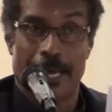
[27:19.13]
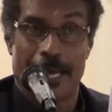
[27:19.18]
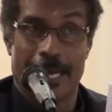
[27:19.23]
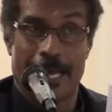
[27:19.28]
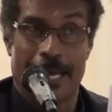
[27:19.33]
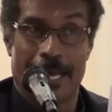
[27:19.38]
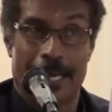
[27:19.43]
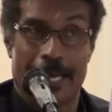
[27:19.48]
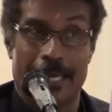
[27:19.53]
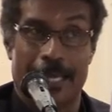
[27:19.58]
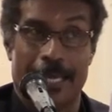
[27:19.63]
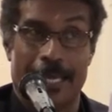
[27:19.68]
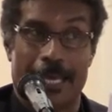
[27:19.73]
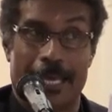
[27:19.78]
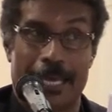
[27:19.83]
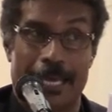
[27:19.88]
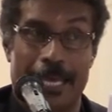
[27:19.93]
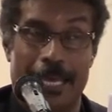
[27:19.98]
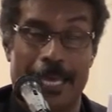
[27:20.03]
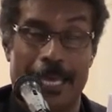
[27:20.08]
I
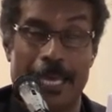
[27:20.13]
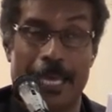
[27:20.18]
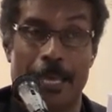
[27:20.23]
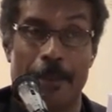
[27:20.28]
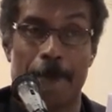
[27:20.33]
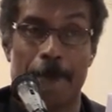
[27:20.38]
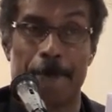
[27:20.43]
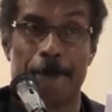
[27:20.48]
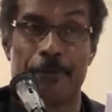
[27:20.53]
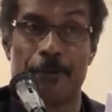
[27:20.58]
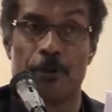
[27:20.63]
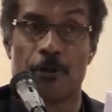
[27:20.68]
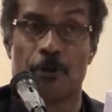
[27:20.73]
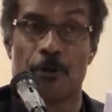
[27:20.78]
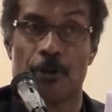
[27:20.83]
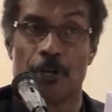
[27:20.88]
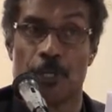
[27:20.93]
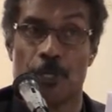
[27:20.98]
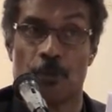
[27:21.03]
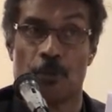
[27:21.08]

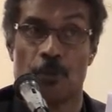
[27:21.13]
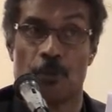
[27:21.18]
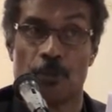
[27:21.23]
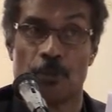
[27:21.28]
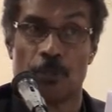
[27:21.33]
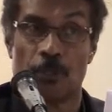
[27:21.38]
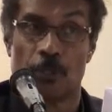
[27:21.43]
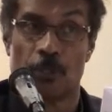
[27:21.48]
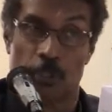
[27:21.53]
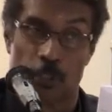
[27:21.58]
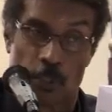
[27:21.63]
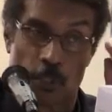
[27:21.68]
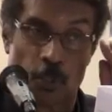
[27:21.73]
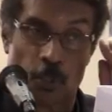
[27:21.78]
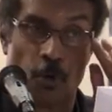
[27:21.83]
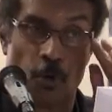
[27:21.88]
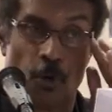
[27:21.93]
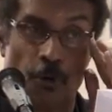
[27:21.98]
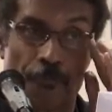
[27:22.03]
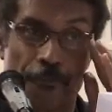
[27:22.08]
implore you to
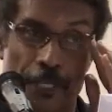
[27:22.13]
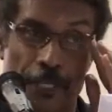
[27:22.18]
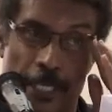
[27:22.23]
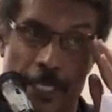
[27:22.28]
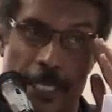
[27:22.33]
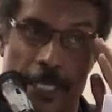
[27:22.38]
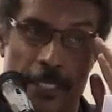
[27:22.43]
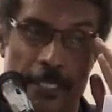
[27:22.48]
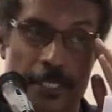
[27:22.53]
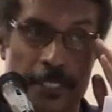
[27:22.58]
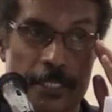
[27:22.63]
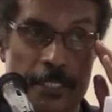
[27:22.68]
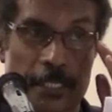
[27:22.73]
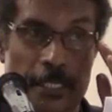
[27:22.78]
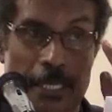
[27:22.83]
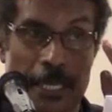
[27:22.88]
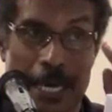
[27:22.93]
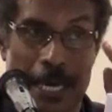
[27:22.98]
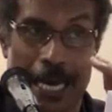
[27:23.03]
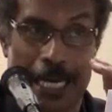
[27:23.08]
go over this
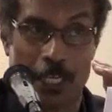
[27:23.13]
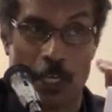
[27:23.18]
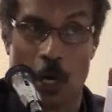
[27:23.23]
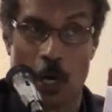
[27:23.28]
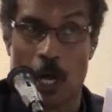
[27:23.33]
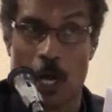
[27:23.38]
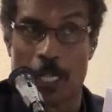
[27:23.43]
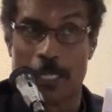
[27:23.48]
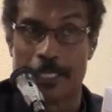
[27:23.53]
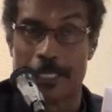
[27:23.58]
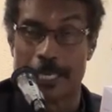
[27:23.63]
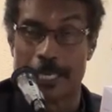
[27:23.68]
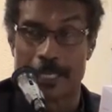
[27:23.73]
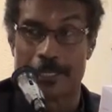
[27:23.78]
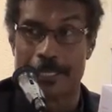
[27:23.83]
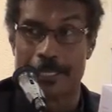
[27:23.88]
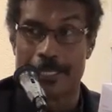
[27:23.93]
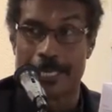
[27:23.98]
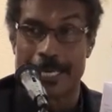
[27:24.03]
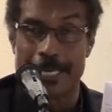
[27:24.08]
and all the
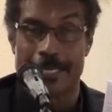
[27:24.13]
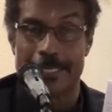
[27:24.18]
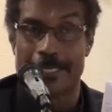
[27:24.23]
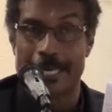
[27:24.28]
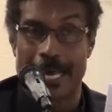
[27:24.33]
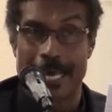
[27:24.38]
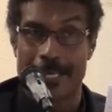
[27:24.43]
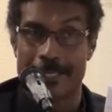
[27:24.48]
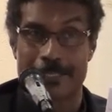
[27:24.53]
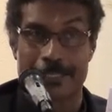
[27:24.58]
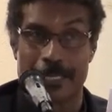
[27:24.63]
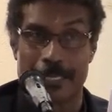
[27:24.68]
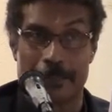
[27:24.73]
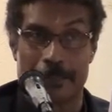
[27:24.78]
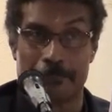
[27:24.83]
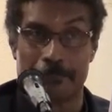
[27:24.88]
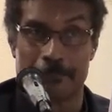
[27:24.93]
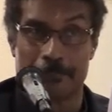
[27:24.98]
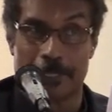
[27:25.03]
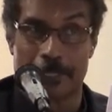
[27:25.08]
other light that has
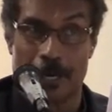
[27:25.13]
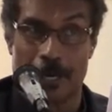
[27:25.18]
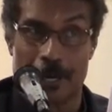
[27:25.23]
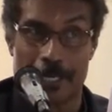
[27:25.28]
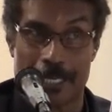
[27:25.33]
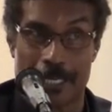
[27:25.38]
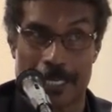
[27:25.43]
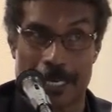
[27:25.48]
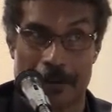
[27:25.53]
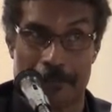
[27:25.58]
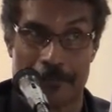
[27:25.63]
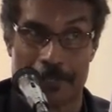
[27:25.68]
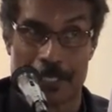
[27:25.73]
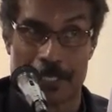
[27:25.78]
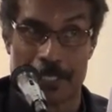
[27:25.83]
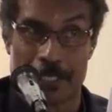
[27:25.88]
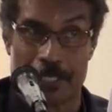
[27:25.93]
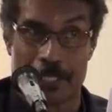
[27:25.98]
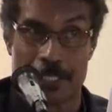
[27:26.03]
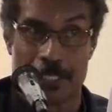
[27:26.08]
come under
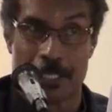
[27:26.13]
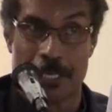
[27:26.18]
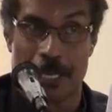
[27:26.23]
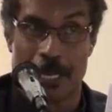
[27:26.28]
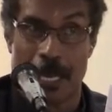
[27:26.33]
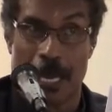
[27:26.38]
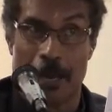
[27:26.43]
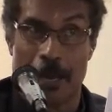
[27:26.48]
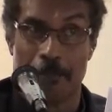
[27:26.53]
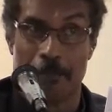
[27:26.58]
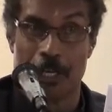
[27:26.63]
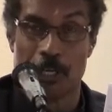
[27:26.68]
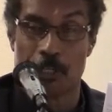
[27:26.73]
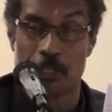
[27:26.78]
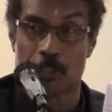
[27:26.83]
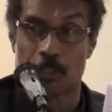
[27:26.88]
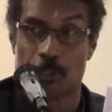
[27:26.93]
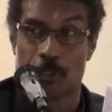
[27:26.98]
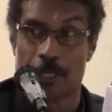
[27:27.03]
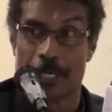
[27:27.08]
covenants and make
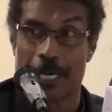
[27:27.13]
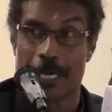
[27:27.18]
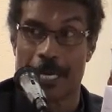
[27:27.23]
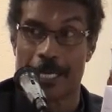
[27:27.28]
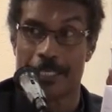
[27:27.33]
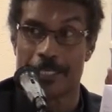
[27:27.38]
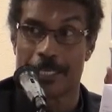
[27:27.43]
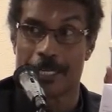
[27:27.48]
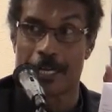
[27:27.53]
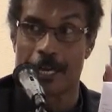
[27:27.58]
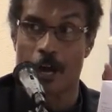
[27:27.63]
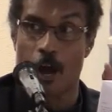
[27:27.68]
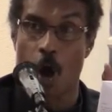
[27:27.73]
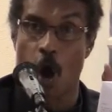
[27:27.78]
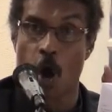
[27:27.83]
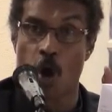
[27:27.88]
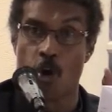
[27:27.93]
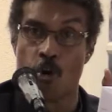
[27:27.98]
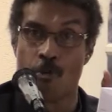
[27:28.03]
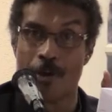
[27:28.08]
sure as a
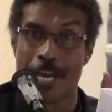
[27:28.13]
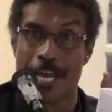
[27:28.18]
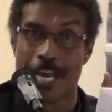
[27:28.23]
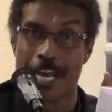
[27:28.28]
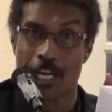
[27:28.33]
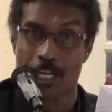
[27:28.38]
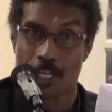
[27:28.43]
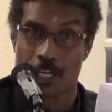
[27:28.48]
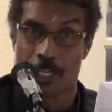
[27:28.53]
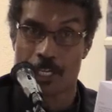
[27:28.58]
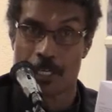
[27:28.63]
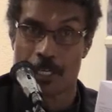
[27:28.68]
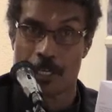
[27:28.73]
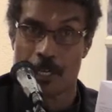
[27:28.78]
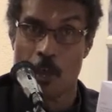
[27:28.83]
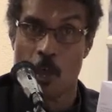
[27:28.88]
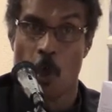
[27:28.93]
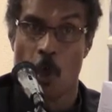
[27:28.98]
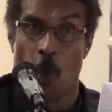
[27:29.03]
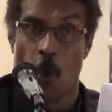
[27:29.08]
congregation
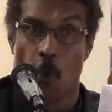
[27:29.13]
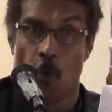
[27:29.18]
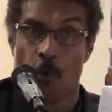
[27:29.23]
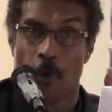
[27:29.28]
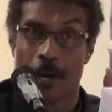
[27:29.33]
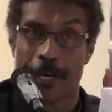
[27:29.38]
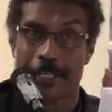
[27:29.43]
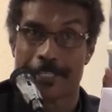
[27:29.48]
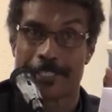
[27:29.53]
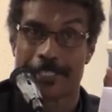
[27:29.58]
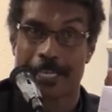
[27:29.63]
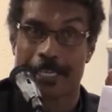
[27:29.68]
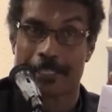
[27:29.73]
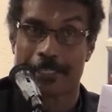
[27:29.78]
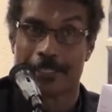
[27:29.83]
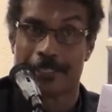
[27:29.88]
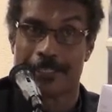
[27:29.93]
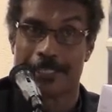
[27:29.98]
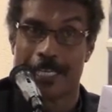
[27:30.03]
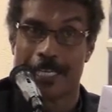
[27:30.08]
we're
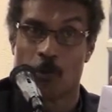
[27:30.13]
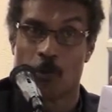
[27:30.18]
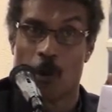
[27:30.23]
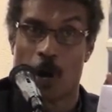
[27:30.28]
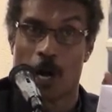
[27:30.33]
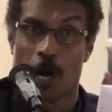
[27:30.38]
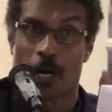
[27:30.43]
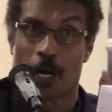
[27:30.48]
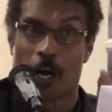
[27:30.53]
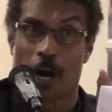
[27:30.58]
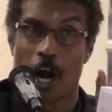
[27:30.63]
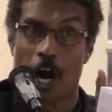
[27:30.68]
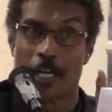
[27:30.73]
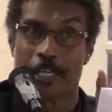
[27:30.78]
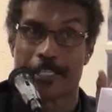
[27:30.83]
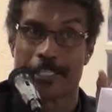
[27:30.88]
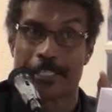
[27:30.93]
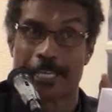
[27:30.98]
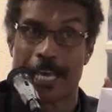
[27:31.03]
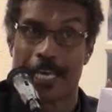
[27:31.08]
settled in what God
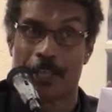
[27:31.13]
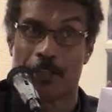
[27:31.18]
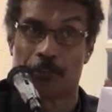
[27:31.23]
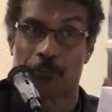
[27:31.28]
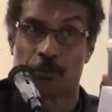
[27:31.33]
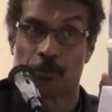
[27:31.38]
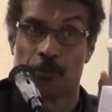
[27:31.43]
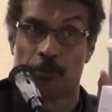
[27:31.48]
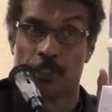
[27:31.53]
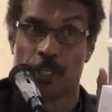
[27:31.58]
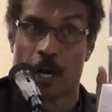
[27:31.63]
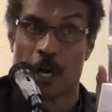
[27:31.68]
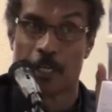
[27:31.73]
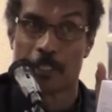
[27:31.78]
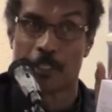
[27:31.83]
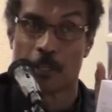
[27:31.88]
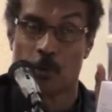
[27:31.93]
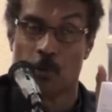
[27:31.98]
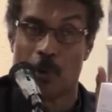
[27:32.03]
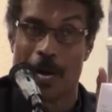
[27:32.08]
sent through
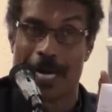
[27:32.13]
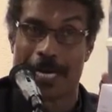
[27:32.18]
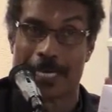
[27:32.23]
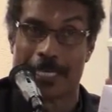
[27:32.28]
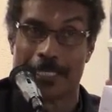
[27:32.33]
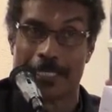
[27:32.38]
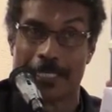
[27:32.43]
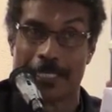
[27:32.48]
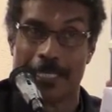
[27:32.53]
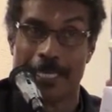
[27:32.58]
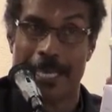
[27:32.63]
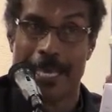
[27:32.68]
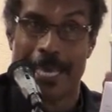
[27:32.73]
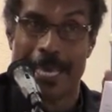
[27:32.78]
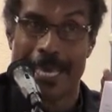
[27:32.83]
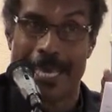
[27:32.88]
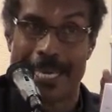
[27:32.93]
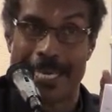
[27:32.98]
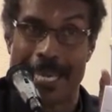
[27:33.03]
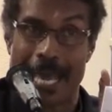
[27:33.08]
Dr. Waggoner
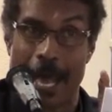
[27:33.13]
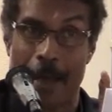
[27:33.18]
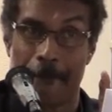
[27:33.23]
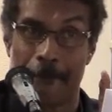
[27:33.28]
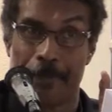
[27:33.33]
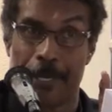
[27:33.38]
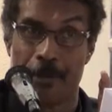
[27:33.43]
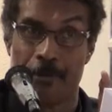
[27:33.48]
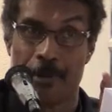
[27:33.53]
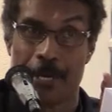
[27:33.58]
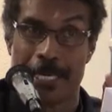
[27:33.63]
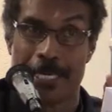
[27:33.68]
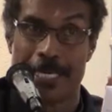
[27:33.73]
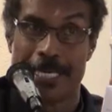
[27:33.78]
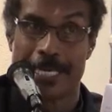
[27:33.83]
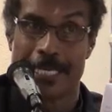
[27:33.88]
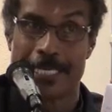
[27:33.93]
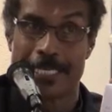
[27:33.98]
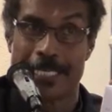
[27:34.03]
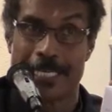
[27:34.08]
in that period,
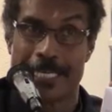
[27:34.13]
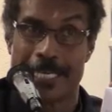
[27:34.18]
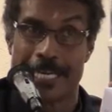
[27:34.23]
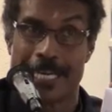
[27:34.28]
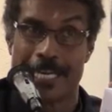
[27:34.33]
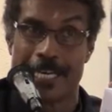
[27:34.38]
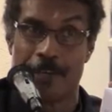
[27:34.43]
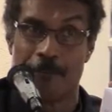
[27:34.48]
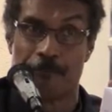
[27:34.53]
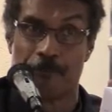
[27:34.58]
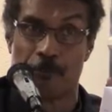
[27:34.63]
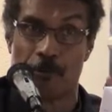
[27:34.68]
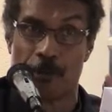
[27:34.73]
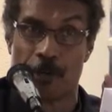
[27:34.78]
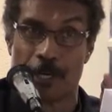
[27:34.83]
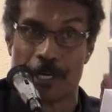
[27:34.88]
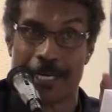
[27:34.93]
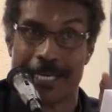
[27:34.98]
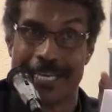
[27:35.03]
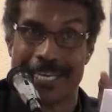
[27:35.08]

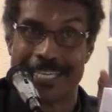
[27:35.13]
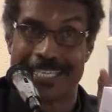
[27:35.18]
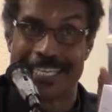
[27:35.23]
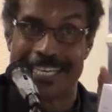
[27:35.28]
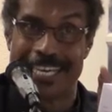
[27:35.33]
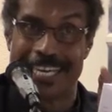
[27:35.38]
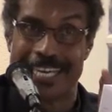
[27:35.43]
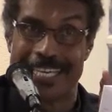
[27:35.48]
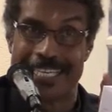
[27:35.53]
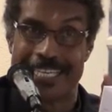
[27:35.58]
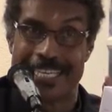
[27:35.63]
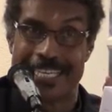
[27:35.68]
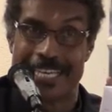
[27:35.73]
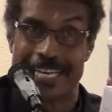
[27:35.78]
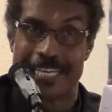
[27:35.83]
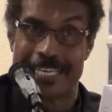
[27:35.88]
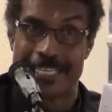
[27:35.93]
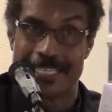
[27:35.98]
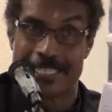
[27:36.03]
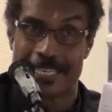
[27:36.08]
1884 to
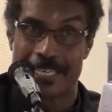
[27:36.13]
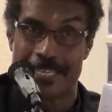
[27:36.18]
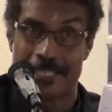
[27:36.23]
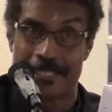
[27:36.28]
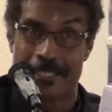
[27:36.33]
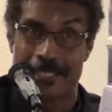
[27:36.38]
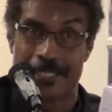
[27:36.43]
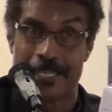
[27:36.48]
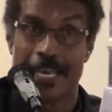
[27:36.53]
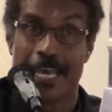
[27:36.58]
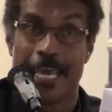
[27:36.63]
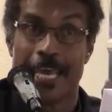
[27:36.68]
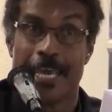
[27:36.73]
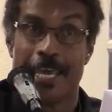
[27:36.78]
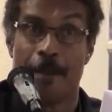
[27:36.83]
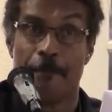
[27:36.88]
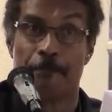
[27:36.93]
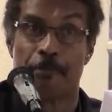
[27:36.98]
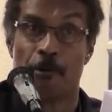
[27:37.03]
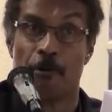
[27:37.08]
1896.
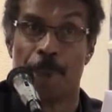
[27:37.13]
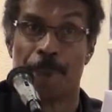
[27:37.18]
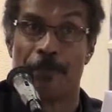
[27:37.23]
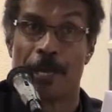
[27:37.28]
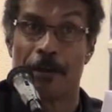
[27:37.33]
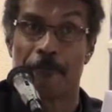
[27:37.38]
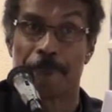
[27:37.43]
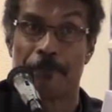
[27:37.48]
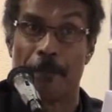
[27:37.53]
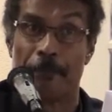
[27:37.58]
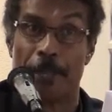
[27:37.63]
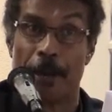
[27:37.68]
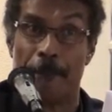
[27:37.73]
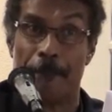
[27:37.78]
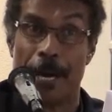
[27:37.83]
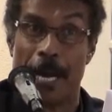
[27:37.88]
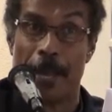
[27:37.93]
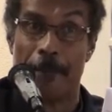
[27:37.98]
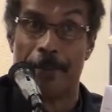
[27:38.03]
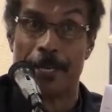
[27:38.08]
He proved it from the
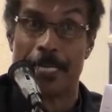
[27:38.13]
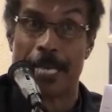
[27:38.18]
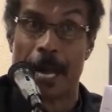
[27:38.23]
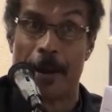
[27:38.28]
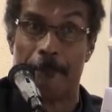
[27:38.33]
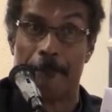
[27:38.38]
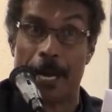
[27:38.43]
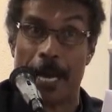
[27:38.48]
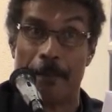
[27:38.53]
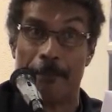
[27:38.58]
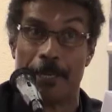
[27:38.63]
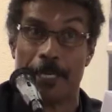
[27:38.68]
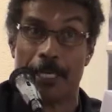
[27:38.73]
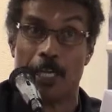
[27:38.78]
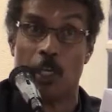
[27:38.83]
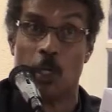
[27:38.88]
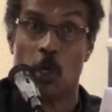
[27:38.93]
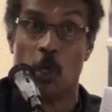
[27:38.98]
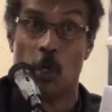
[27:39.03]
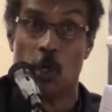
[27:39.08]
Bible and Bible
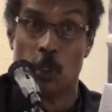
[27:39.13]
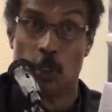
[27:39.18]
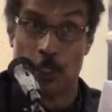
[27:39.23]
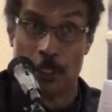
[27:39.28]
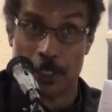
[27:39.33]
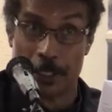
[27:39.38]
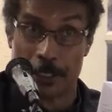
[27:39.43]
alone.